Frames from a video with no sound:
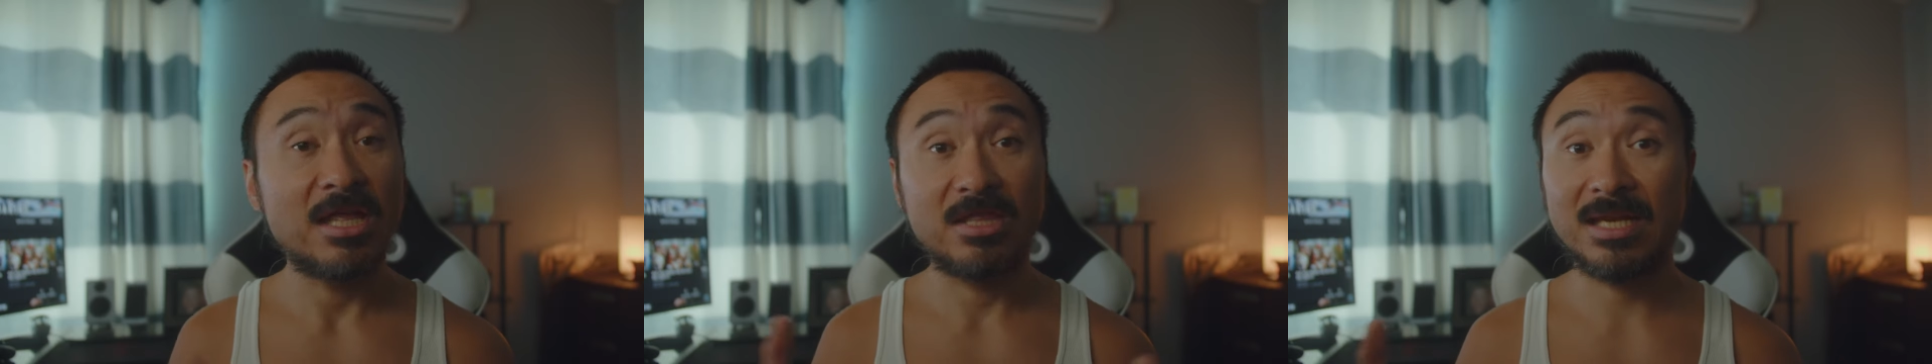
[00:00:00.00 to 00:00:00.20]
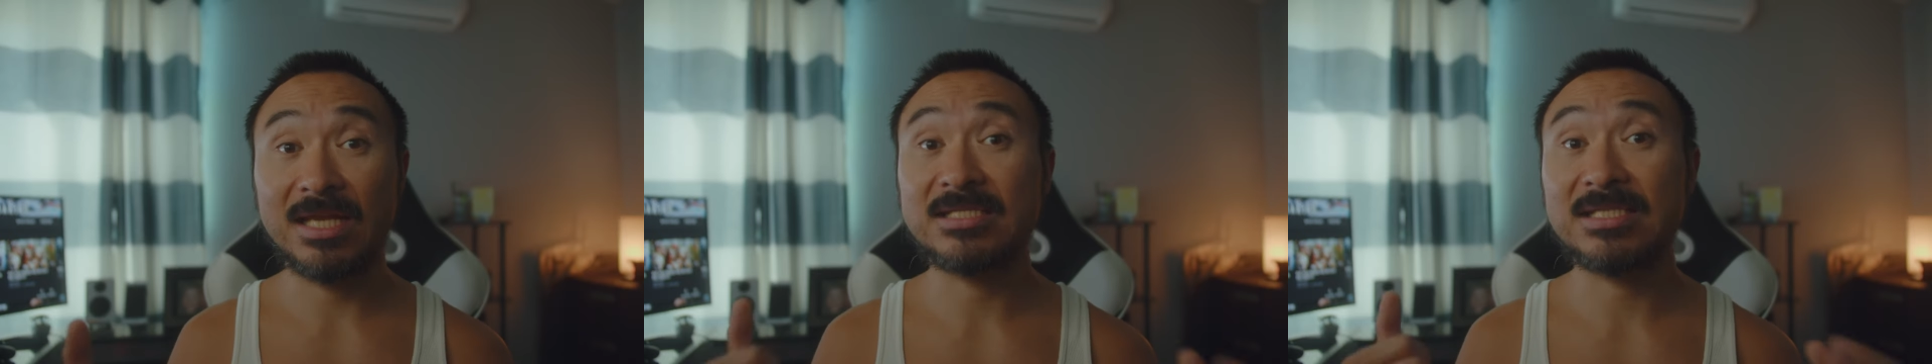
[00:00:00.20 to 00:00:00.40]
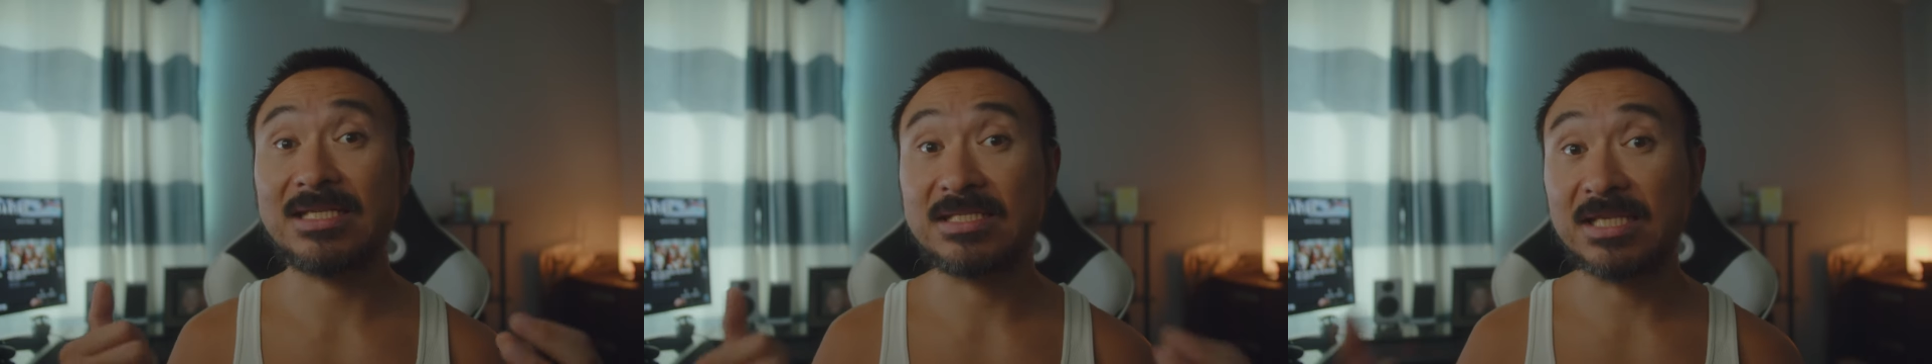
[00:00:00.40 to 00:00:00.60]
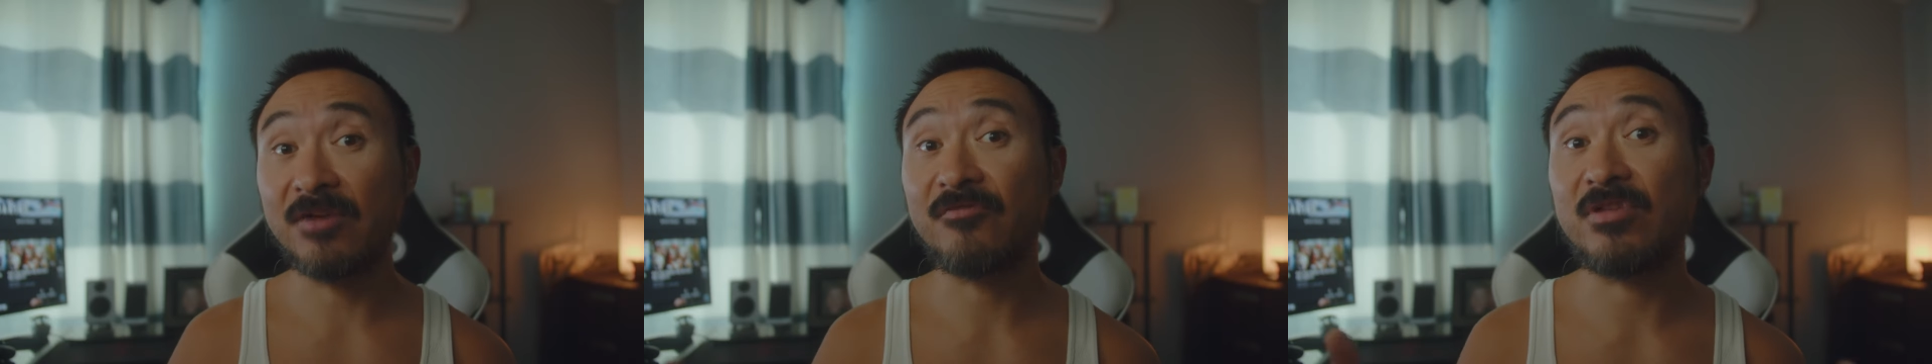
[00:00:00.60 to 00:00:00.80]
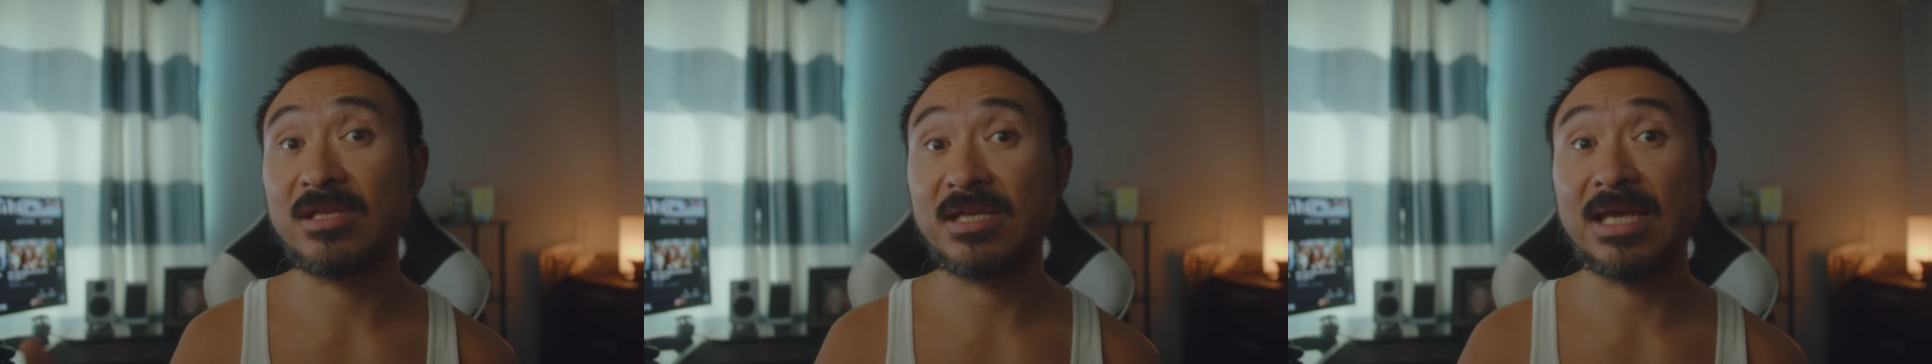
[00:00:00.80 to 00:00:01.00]
then I say
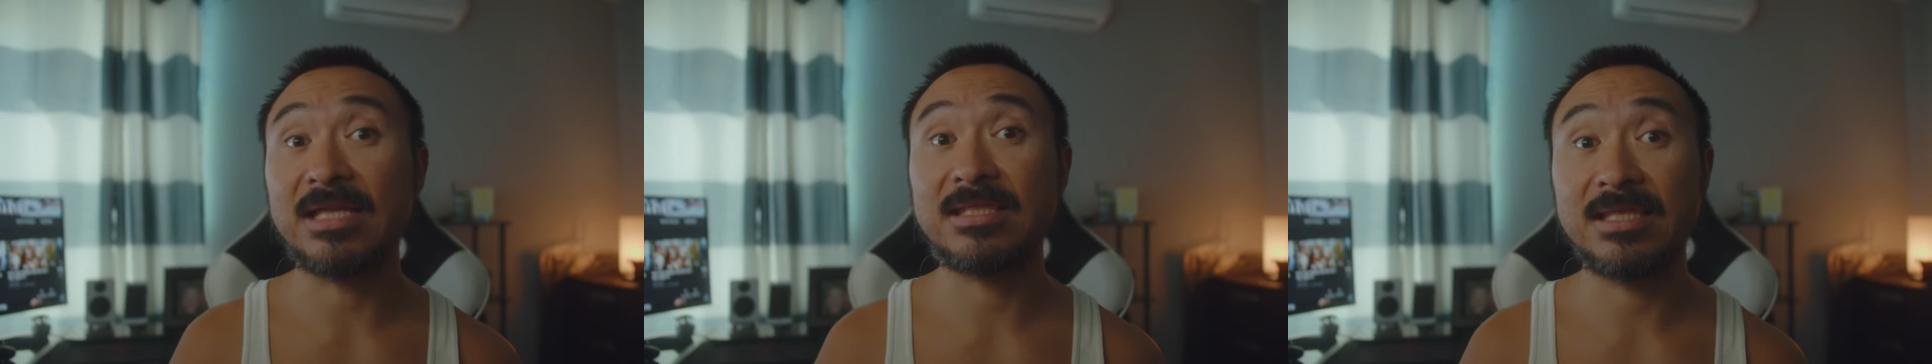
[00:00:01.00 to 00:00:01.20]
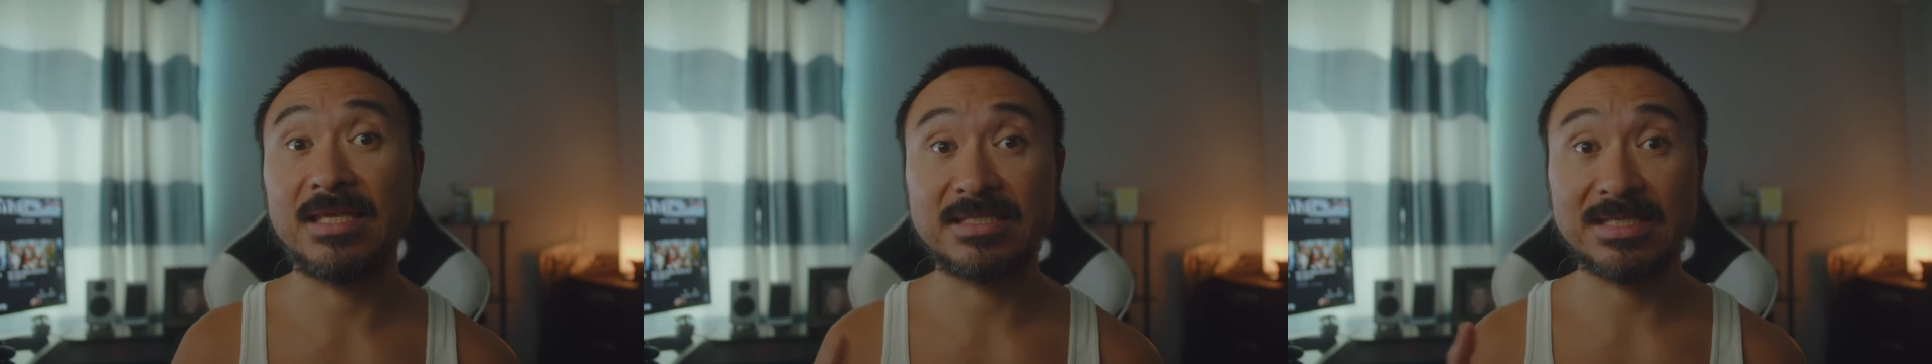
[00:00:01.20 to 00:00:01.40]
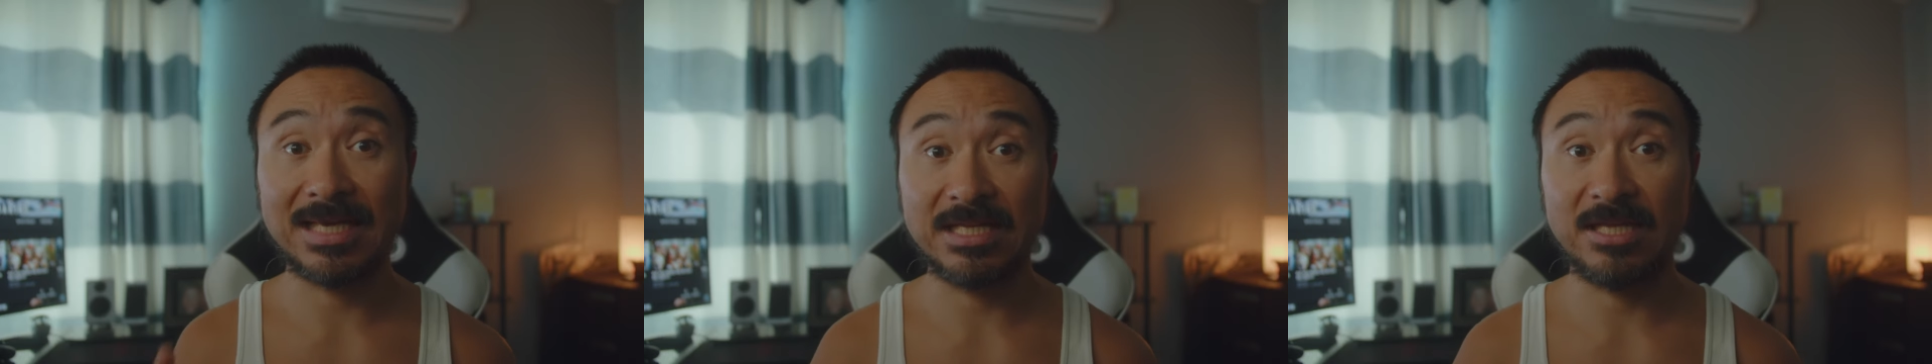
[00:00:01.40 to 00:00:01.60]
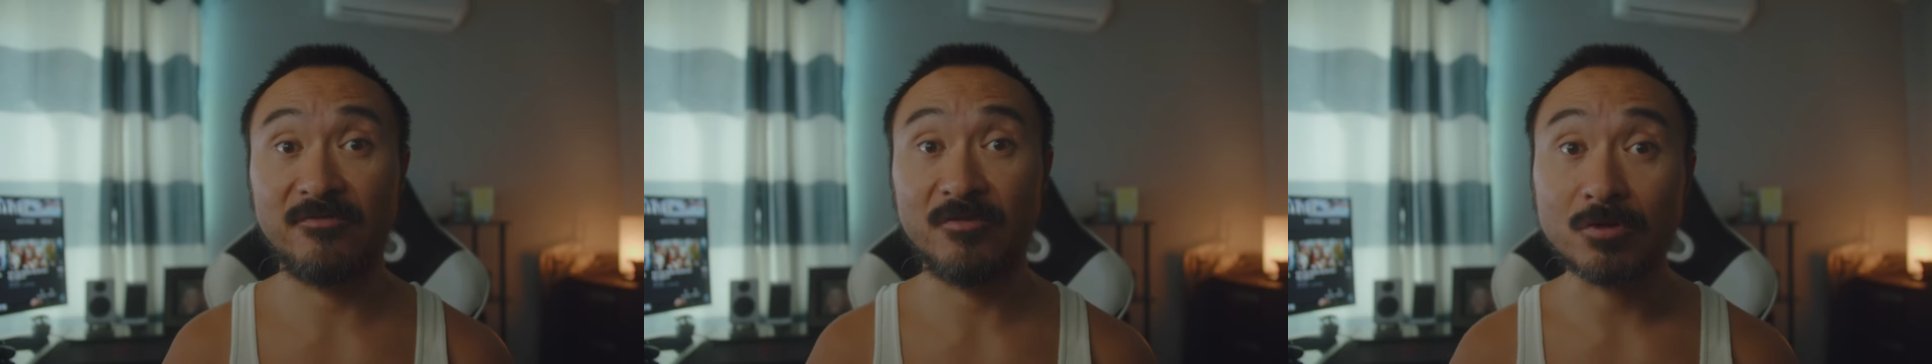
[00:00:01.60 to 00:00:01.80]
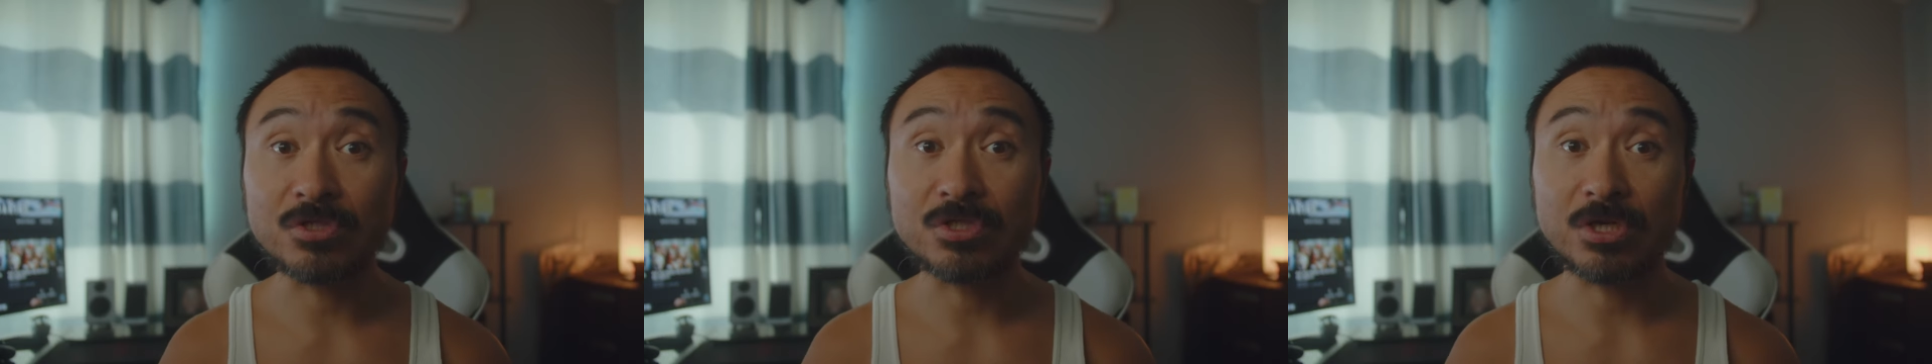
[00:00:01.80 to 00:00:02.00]
definitely get this N D
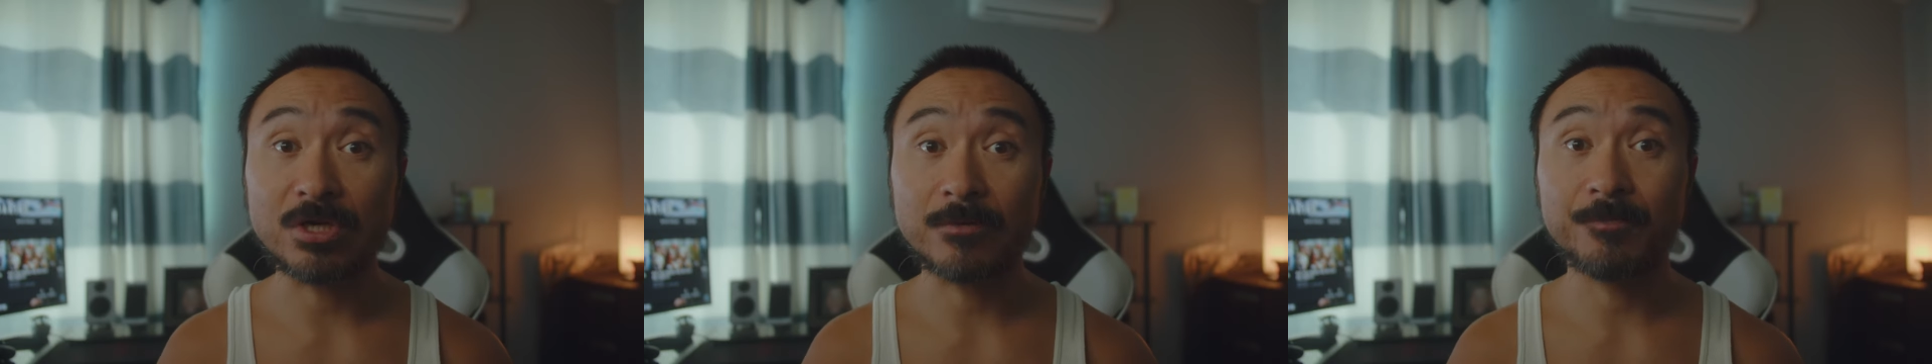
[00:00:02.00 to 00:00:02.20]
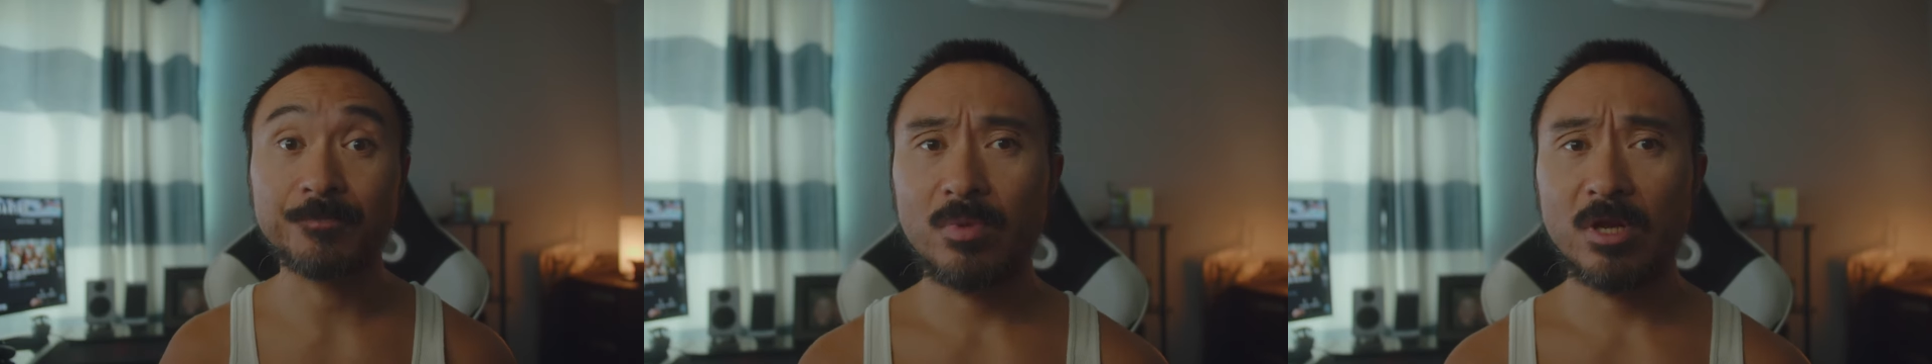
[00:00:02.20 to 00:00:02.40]
filter.